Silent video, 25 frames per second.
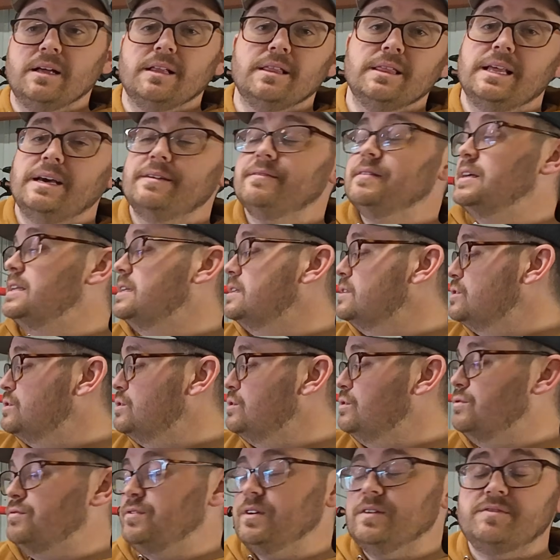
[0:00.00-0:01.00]
11
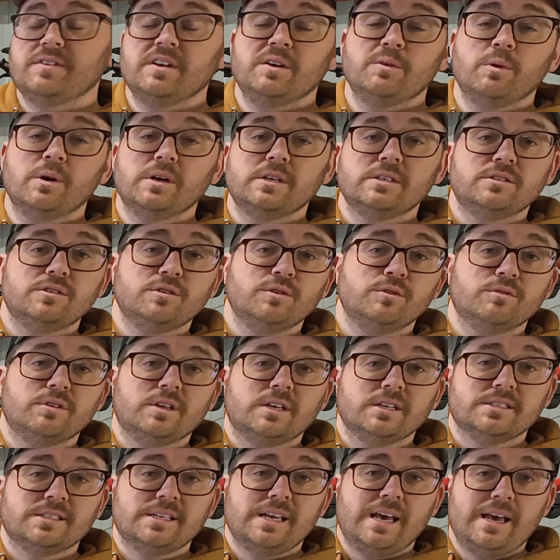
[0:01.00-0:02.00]
to 51 tooth
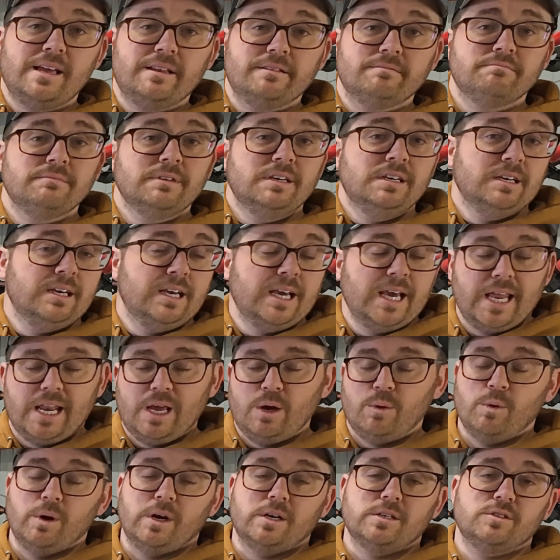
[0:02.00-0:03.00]
cassette, and
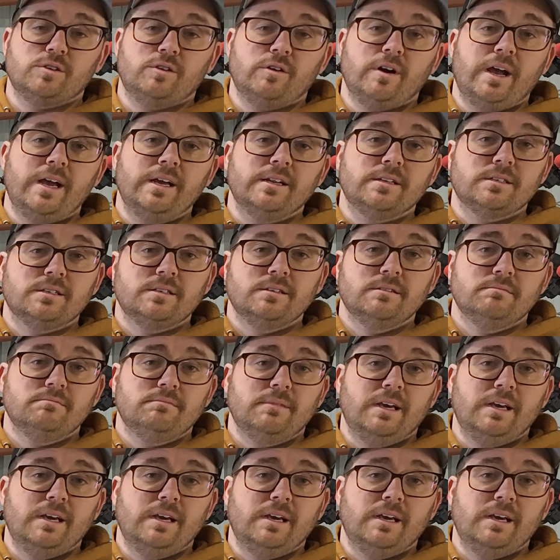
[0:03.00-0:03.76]
it works great.